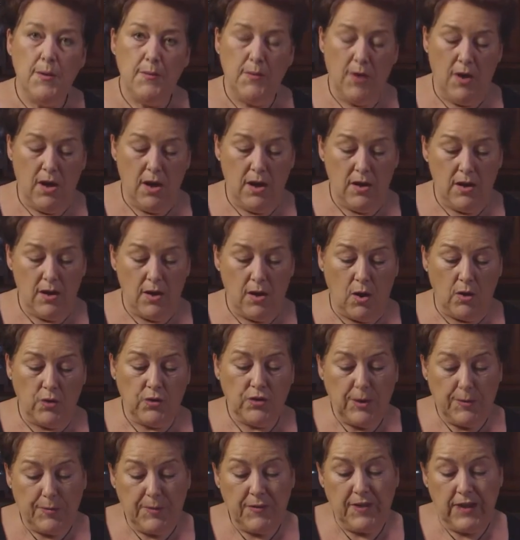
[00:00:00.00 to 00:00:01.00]
on
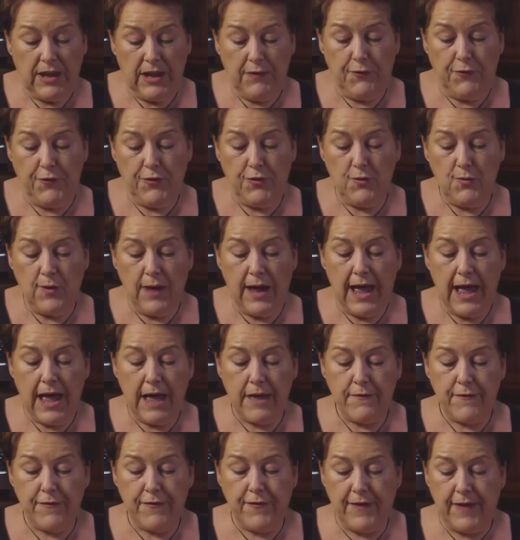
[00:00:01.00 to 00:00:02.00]
top of it. If you
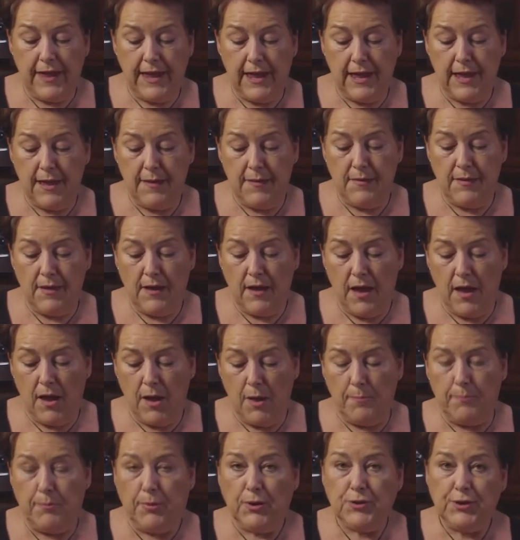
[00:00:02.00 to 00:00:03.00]
have a
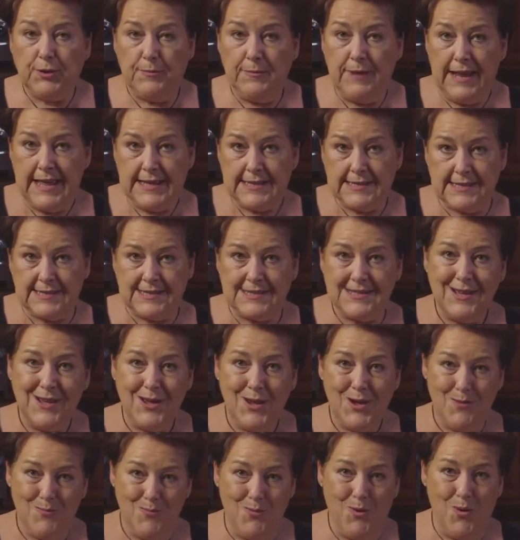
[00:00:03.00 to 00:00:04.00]
bottomless
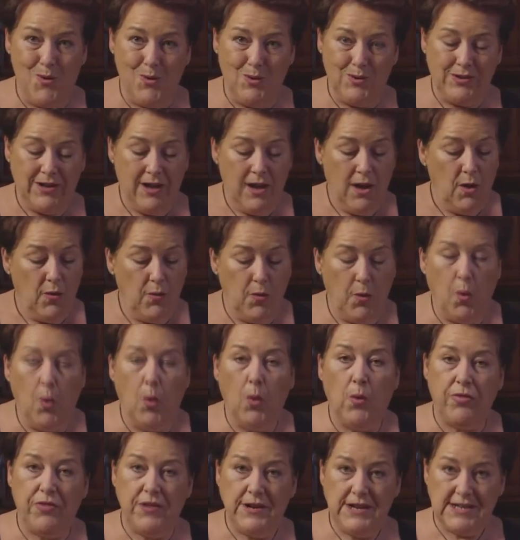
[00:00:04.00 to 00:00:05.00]
mold, the
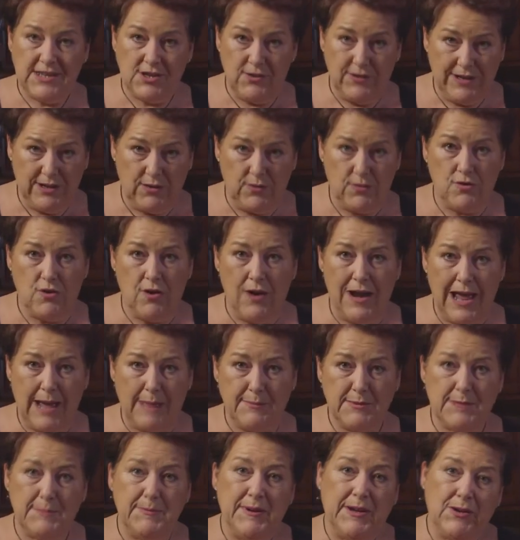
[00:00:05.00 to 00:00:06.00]
whole thing is going to
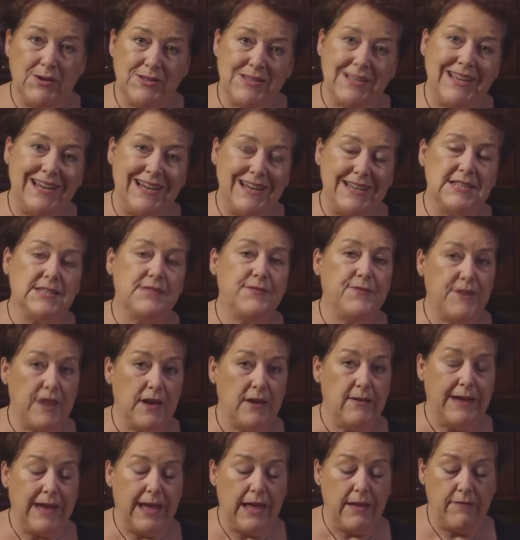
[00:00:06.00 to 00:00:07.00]
collapse because it is
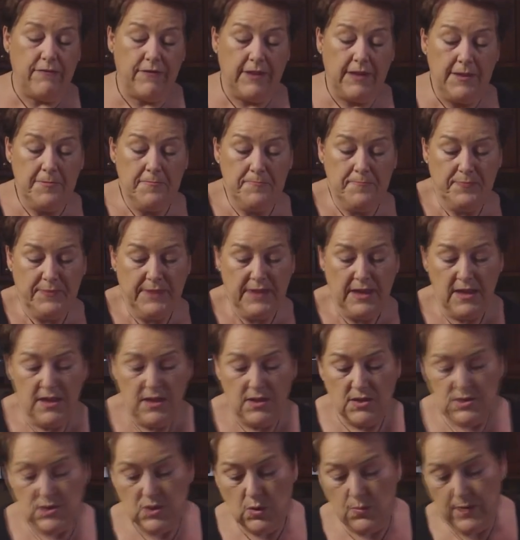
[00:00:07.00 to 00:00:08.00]
very heavy.
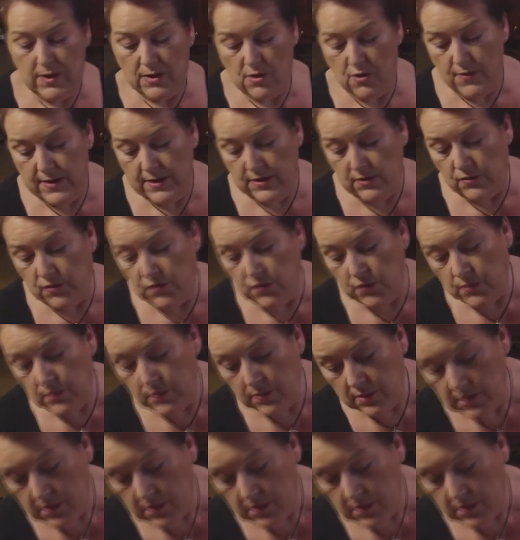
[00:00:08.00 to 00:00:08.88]
So we're going to,